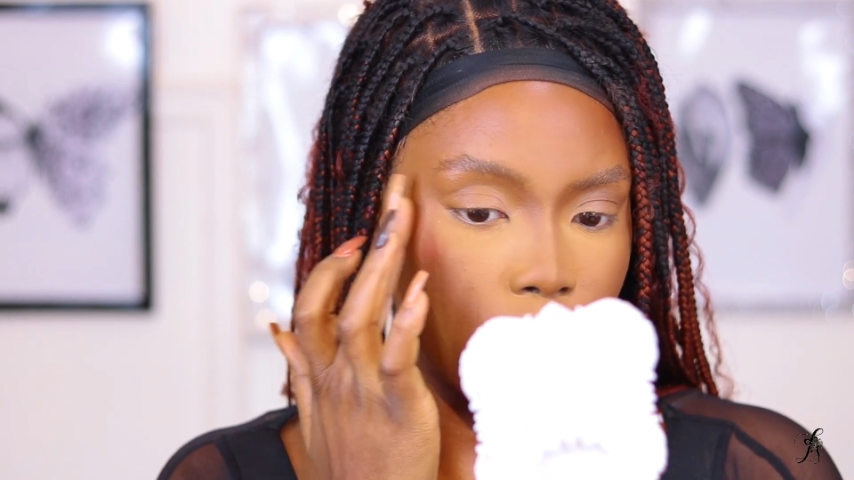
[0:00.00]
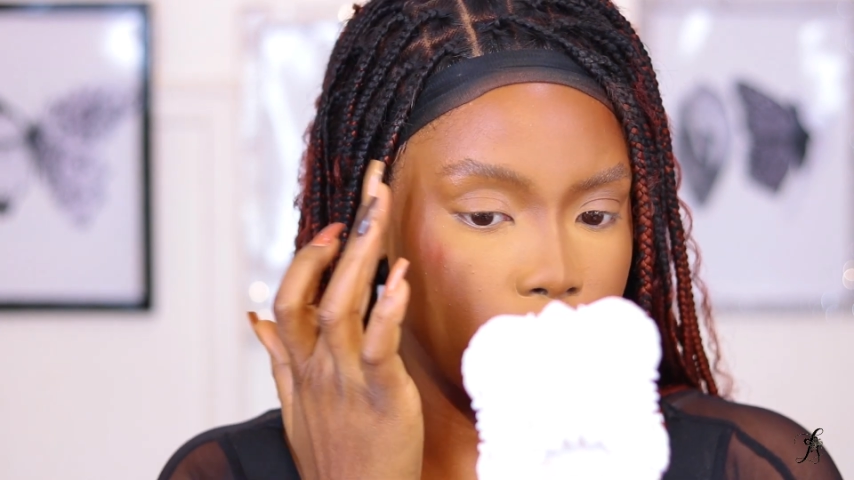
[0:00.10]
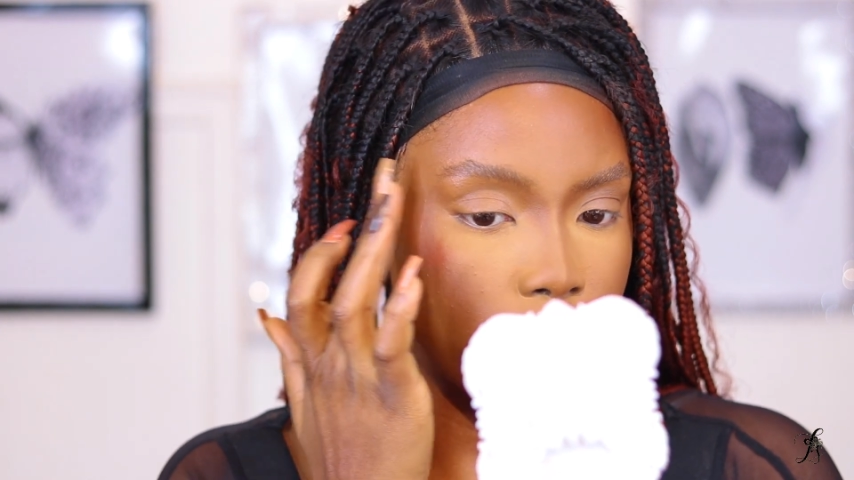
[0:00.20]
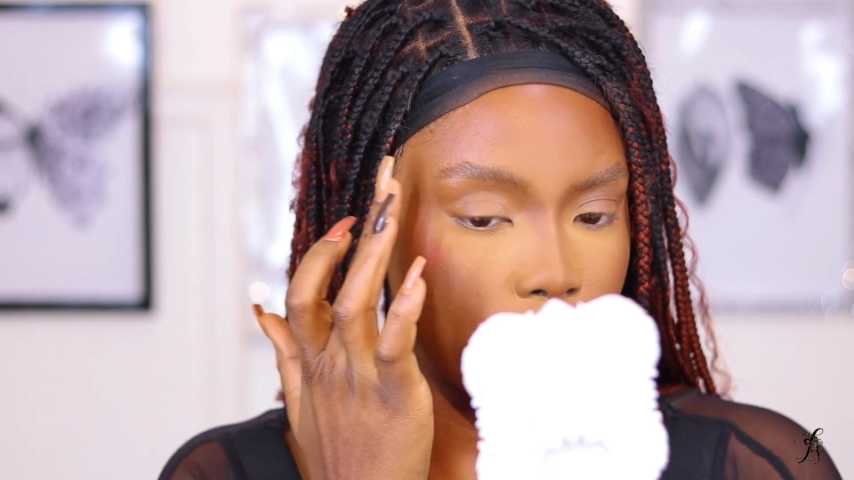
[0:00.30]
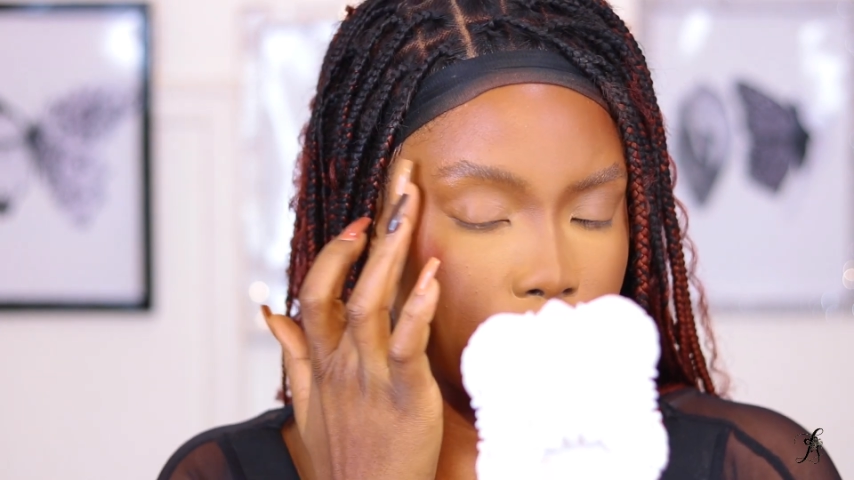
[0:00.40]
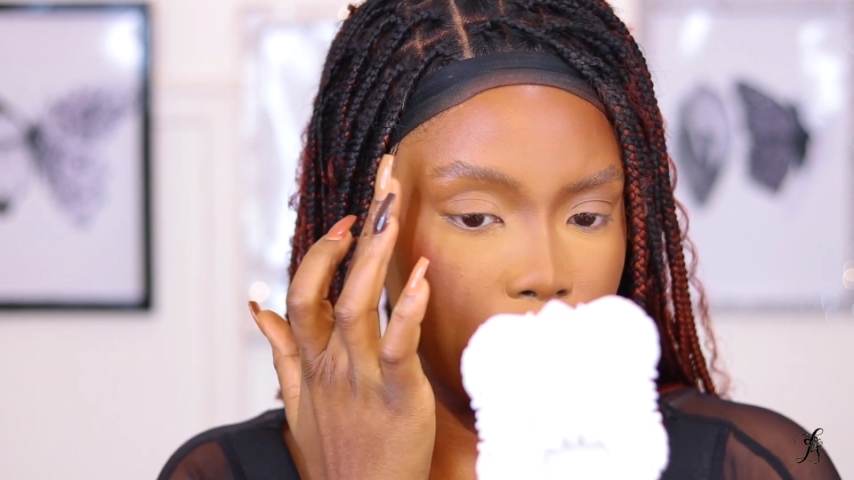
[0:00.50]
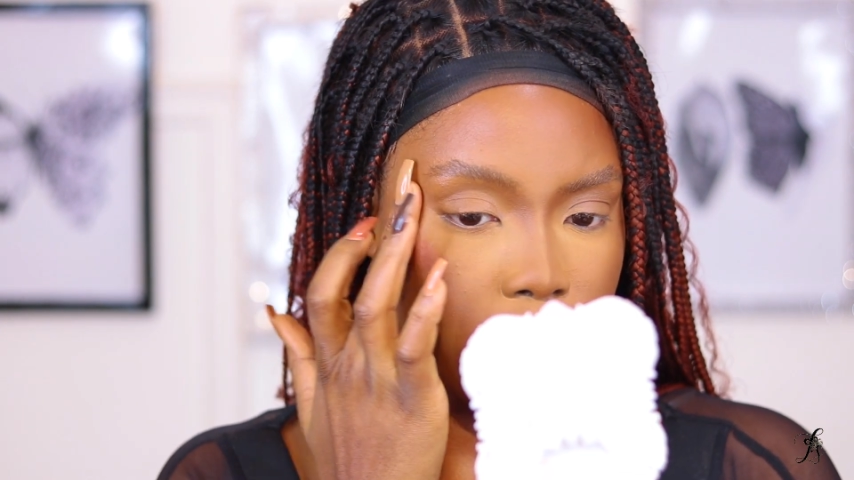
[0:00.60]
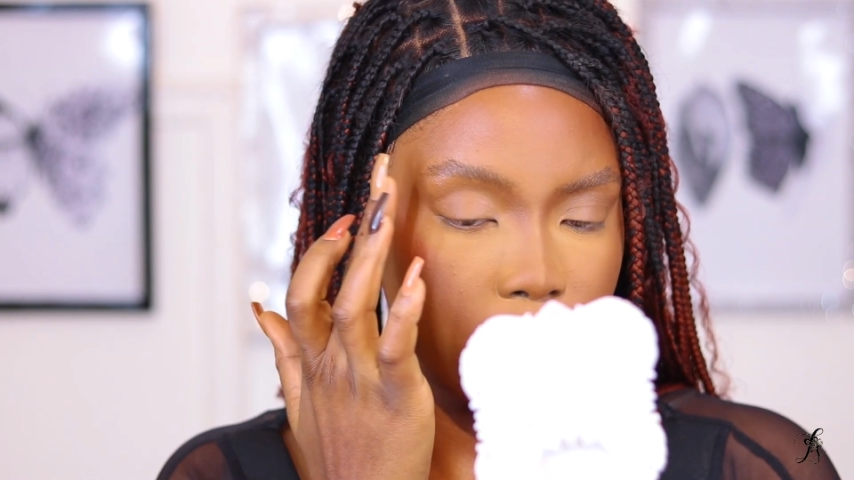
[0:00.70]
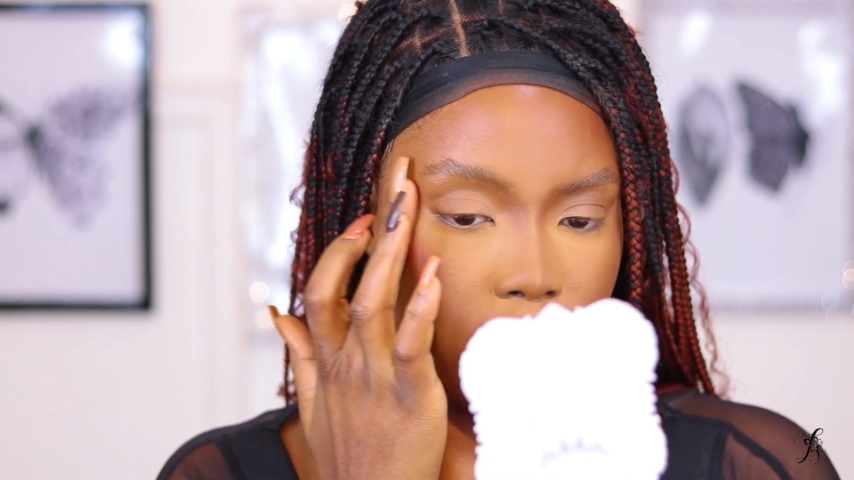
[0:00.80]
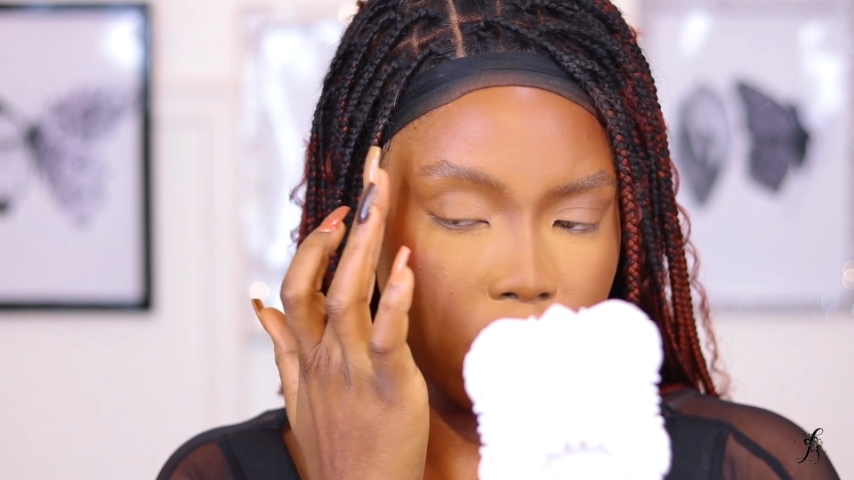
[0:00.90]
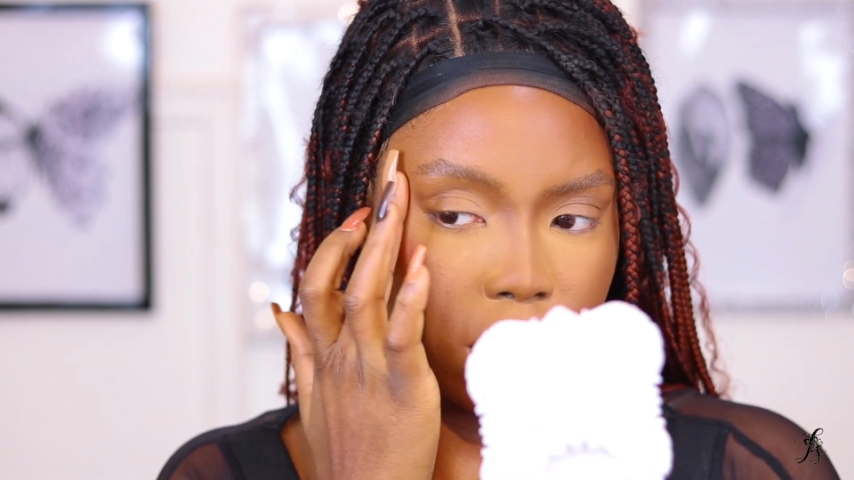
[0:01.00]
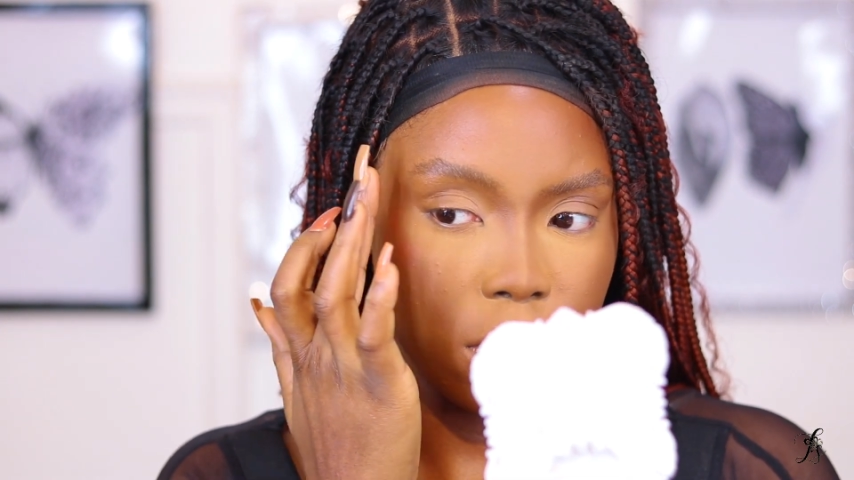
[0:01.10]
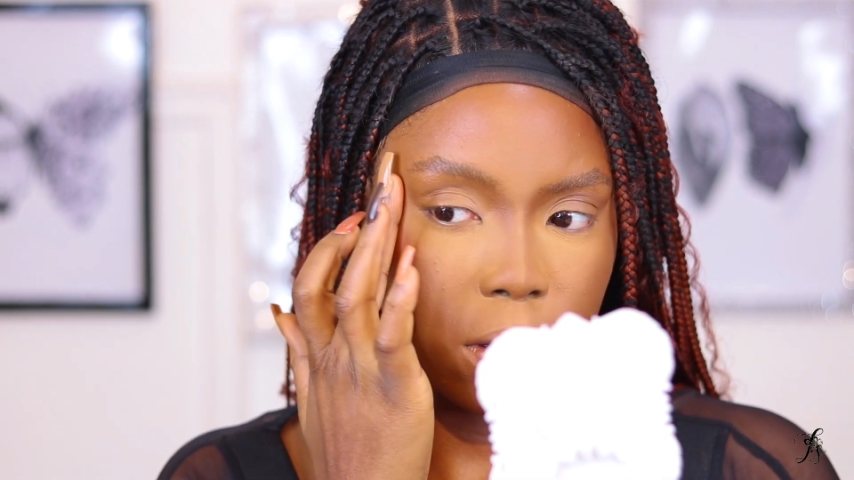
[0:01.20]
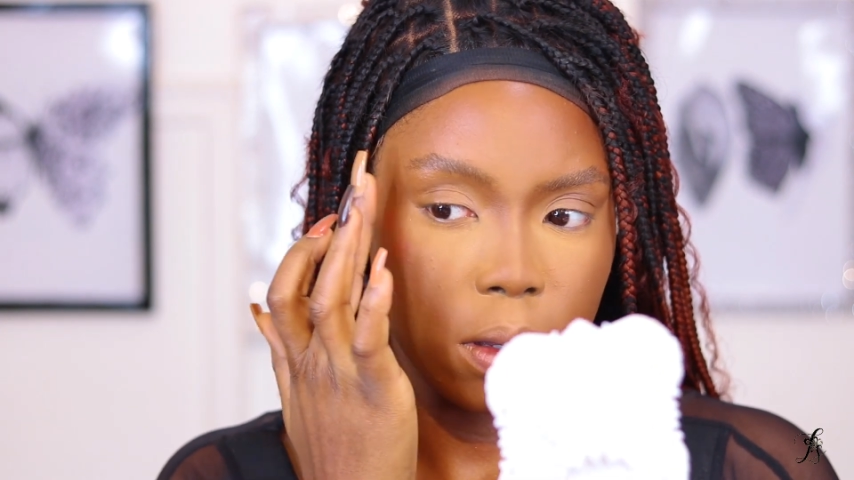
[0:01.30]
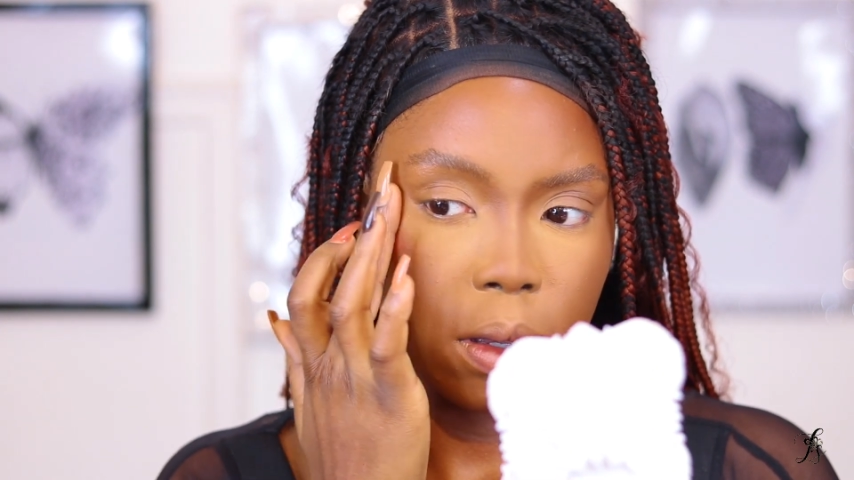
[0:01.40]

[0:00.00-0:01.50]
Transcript: warmth on my face.